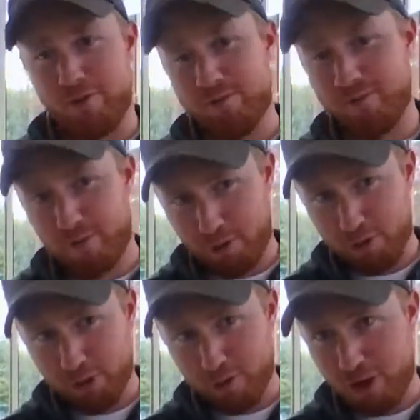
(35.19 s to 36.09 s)
For
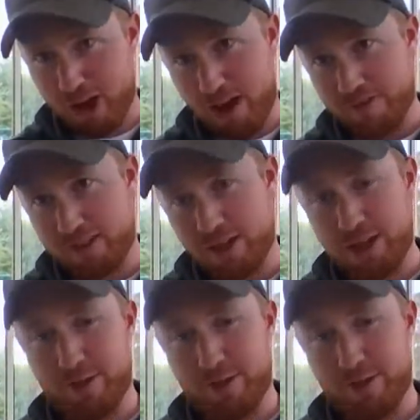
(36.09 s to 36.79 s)
those of you that haven't seen